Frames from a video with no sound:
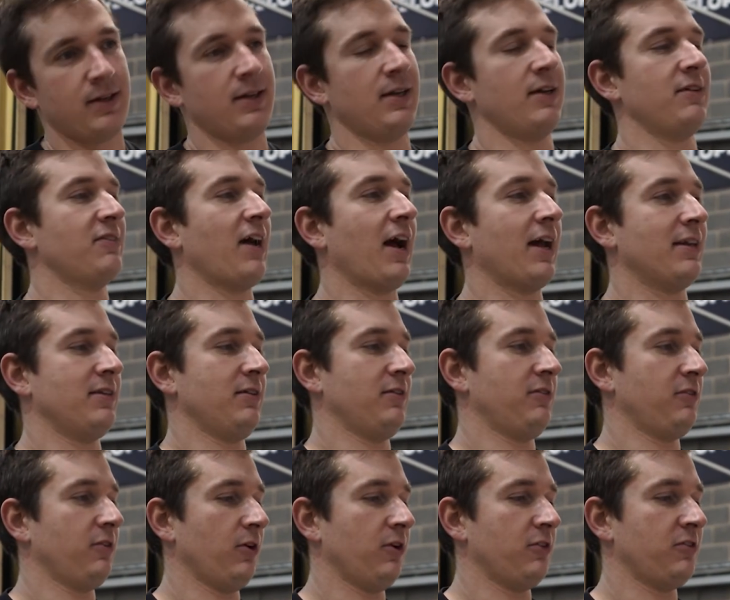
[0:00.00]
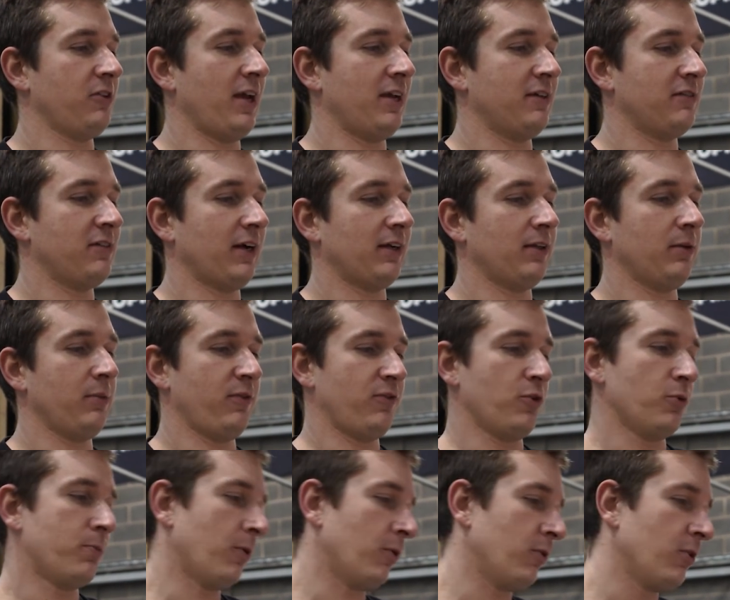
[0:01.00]
it's hard to sort of say exactly, but if
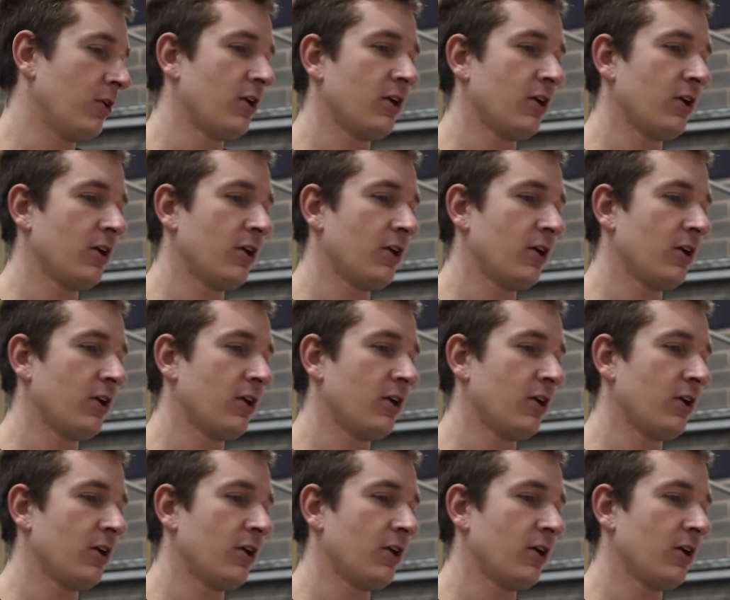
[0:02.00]
you put